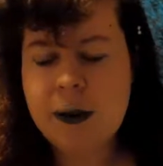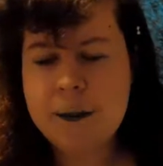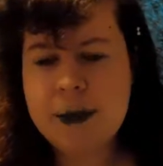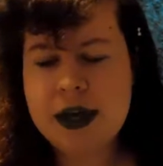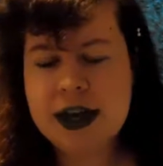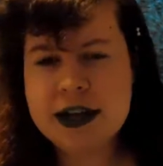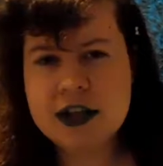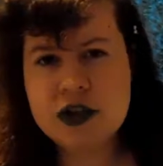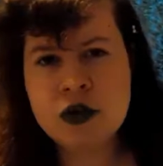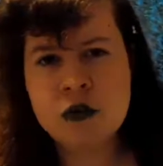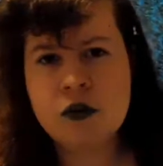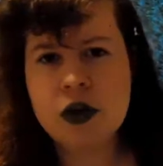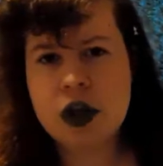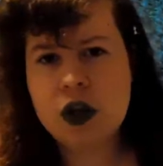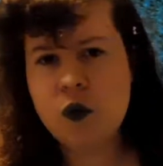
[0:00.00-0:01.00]
begins to
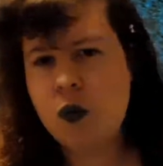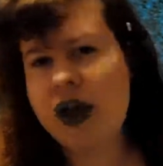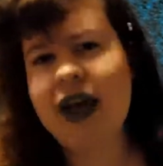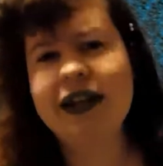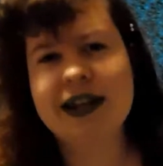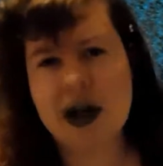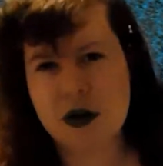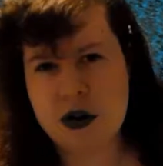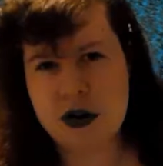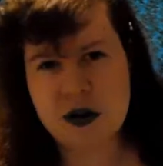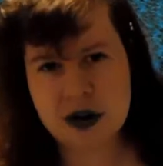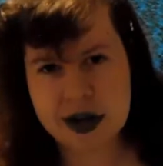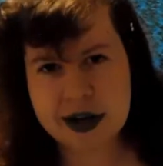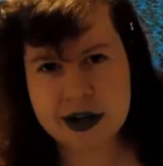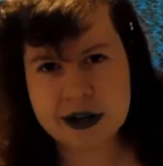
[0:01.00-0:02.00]
really weigh down on
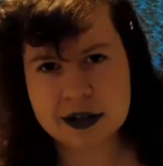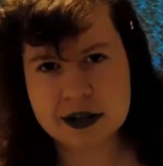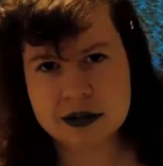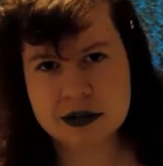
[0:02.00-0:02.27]
Craig.